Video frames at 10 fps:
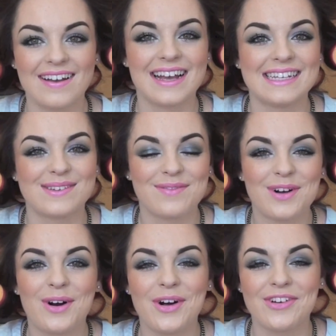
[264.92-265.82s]
Okay, so I've
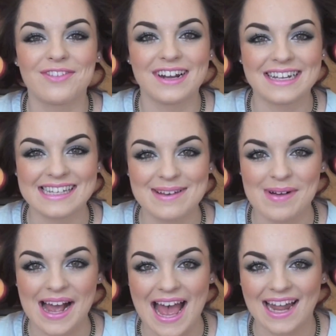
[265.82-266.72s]
got all the rollers in
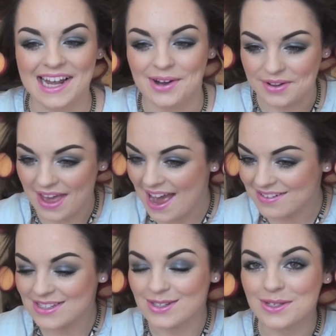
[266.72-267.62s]
my hair now, and the hair
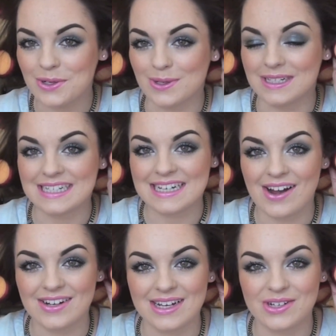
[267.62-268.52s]
is just cooling
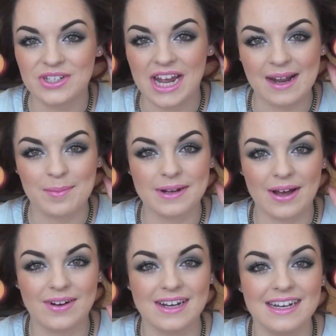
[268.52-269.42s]
down in shape.
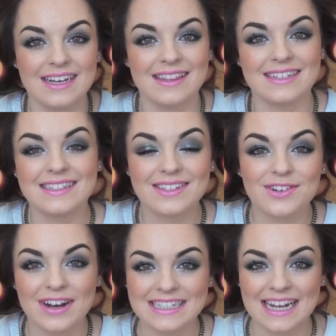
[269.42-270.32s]
Now this is a
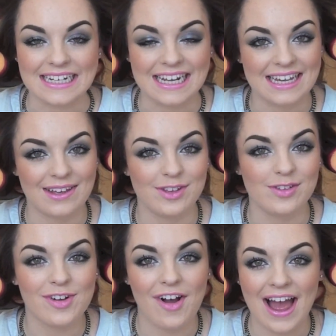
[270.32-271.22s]
great technique if
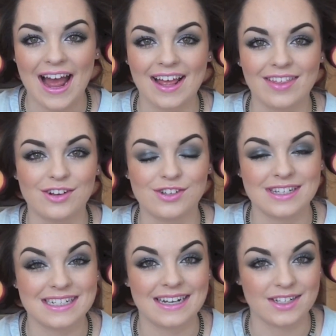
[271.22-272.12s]
you've got hair that
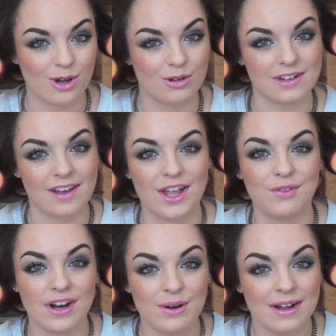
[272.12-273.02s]
doesn't tend to hold a curl
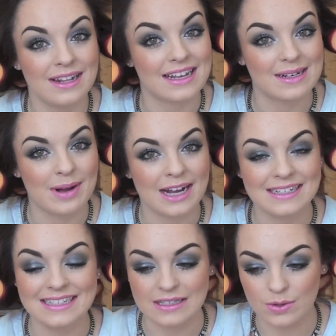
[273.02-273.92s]
very well like mine
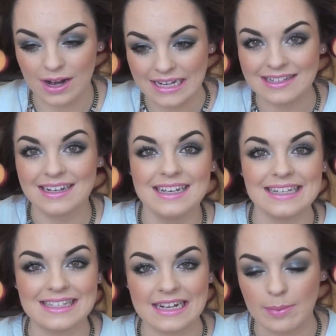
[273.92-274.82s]
because it's quite
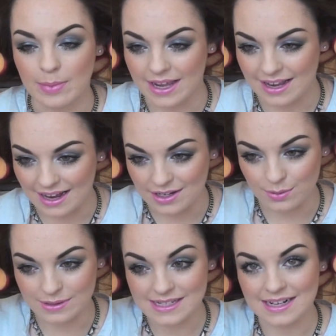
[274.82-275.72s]
slippy. I
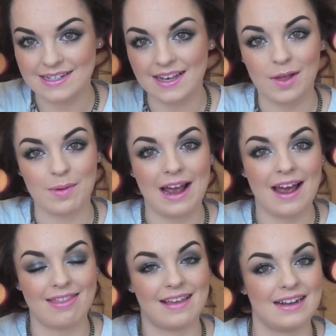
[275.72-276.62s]
always tend to curl my hair
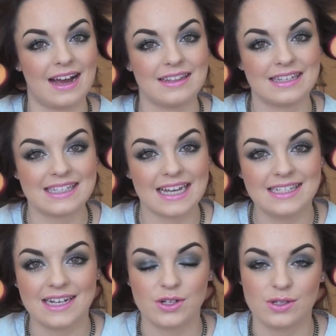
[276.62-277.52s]
and then either
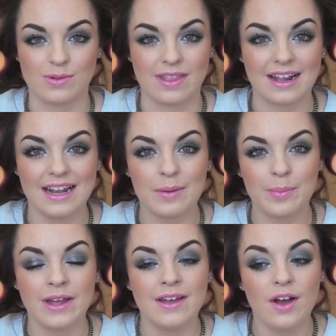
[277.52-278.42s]
set it just with a clip
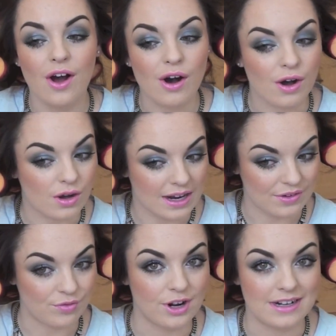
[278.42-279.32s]
or
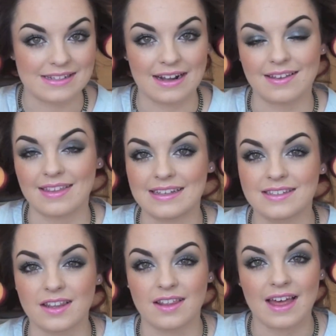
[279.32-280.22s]
in rollers like this,
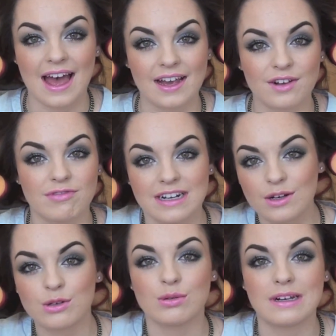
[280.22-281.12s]
so that the hair can really
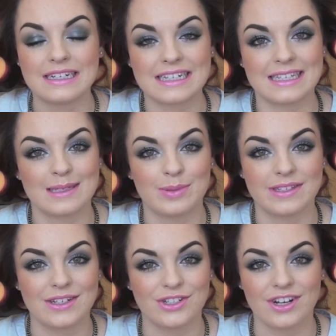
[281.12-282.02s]
cool into this
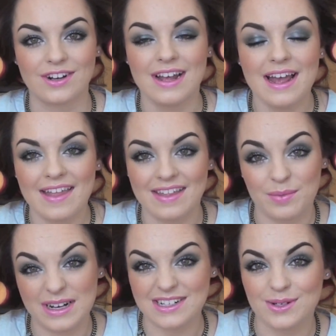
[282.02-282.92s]
position, and then
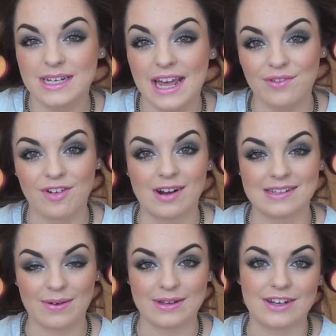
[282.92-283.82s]
when you do take the
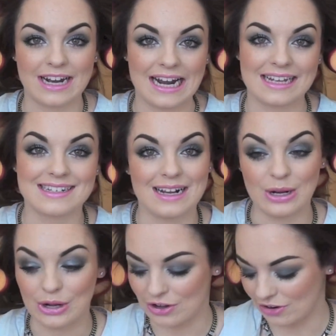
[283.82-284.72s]
rollers out it's going to last a
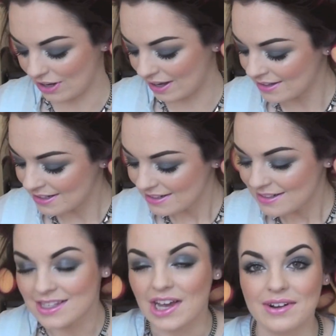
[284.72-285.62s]
lot longer.
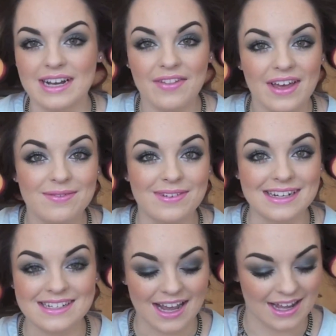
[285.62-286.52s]
So now that I've
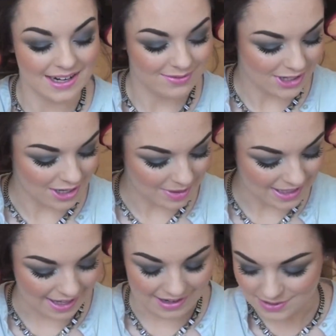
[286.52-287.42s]
finished curling, I've turned my
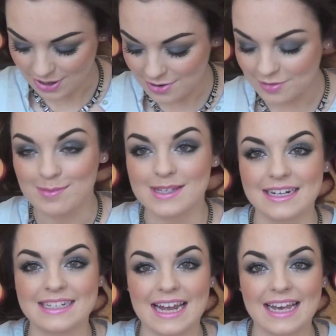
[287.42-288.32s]
curlers off, I'm just
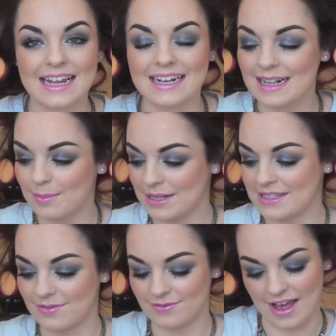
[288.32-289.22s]
going to take a little
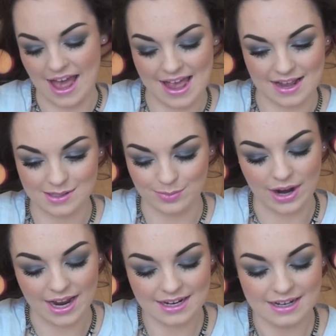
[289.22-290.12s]
bit of
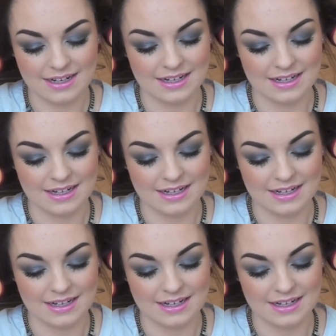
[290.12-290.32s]
hairspray.